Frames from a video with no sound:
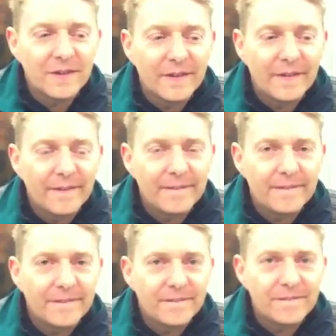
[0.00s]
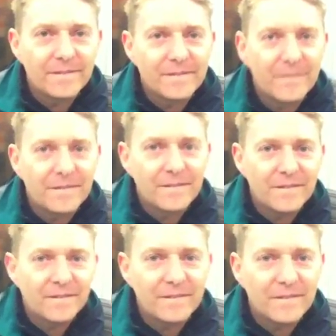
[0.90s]
so they they were justly
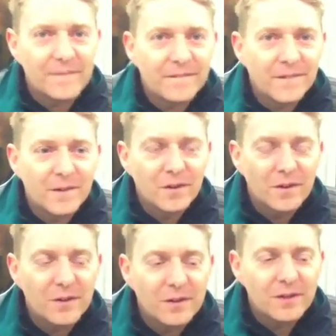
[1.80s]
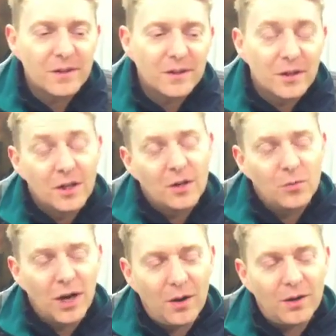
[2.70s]
disallowed from the World Computer
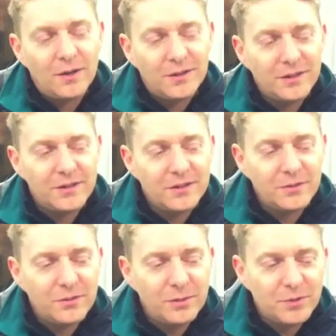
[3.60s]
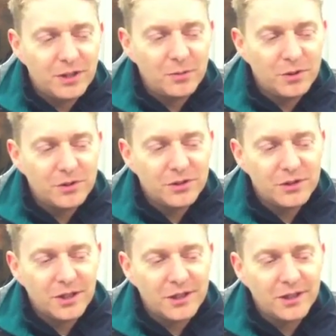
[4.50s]
Championship. Well, uh, the, Rybka
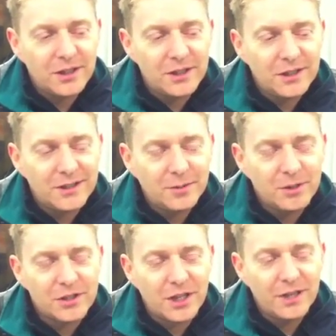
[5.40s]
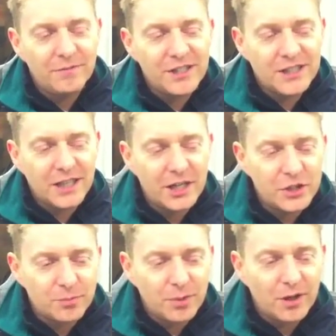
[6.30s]
was uh, there was an
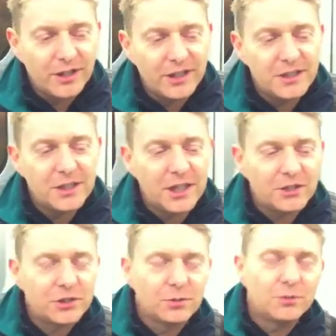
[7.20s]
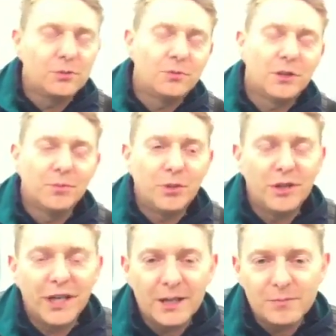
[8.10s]
investigation by the International
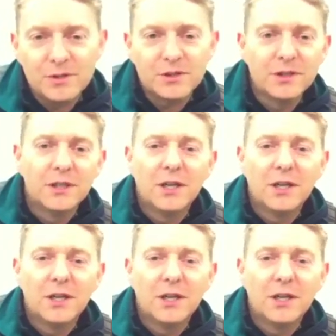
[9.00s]
Computer Games